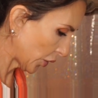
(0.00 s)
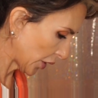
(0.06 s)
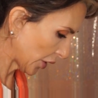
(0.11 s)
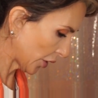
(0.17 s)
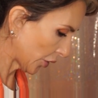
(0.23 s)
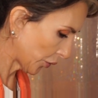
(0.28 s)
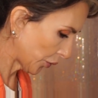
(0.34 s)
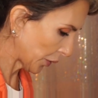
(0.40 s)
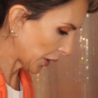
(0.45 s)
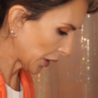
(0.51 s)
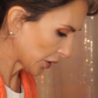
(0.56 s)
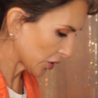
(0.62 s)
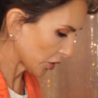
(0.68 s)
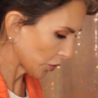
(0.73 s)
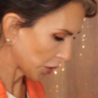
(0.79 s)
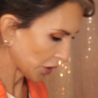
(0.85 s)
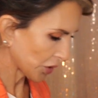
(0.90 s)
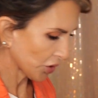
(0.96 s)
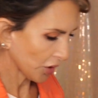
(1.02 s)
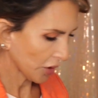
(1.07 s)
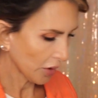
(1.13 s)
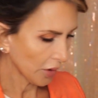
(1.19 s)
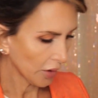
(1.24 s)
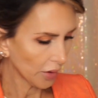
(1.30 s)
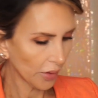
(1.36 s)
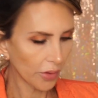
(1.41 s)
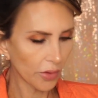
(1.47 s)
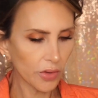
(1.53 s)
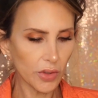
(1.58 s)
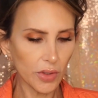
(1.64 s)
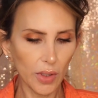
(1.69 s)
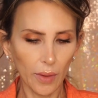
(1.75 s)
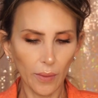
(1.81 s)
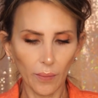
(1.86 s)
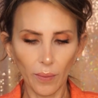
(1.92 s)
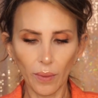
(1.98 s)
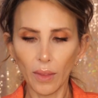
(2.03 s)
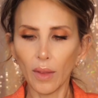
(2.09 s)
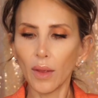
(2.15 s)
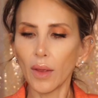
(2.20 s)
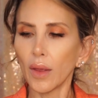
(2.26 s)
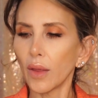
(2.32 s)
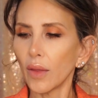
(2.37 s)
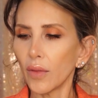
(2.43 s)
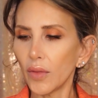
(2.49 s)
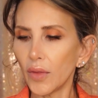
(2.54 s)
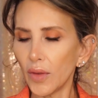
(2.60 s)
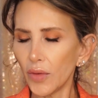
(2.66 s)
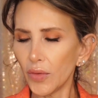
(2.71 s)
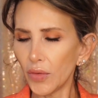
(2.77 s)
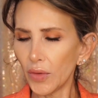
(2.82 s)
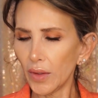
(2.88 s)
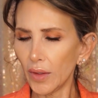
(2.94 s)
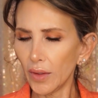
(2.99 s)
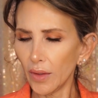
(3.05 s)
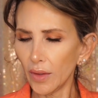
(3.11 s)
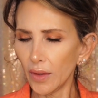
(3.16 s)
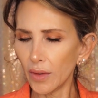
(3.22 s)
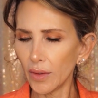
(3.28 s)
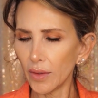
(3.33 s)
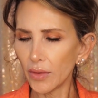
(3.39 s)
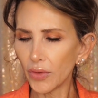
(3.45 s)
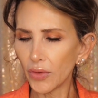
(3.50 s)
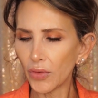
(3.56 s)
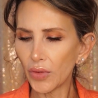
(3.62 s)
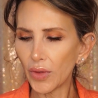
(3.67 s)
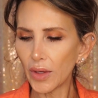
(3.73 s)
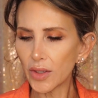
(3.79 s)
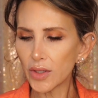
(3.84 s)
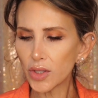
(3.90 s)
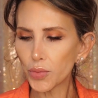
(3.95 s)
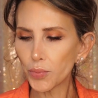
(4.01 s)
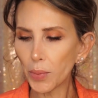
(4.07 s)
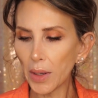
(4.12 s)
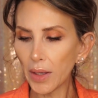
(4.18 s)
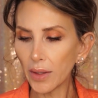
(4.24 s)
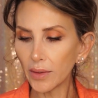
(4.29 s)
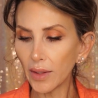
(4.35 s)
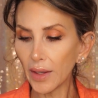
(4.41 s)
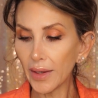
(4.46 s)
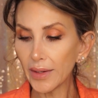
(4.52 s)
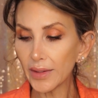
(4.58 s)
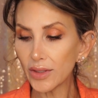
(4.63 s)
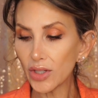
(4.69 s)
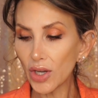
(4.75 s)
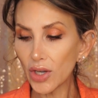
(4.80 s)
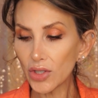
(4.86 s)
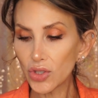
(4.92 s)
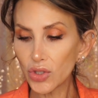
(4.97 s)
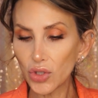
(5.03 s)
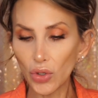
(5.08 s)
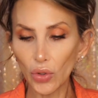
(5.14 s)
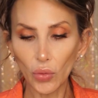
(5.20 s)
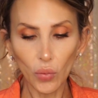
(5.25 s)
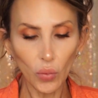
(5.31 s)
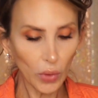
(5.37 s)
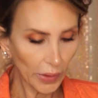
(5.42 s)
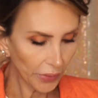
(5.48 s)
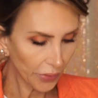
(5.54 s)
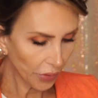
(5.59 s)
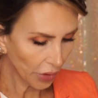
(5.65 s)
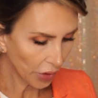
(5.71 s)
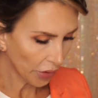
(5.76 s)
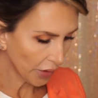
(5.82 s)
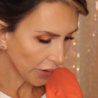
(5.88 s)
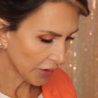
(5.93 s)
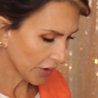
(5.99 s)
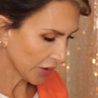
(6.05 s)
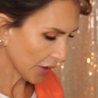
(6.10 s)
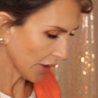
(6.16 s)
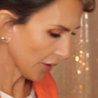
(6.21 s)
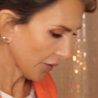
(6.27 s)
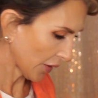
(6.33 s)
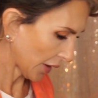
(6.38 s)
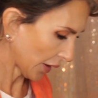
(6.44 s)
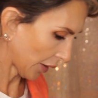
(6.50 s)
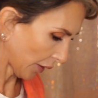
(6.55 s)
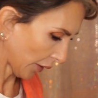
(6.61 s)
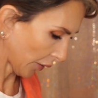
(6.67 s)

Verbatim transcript: we don't mix a bunch of colors. This is the Spotlight Duster 137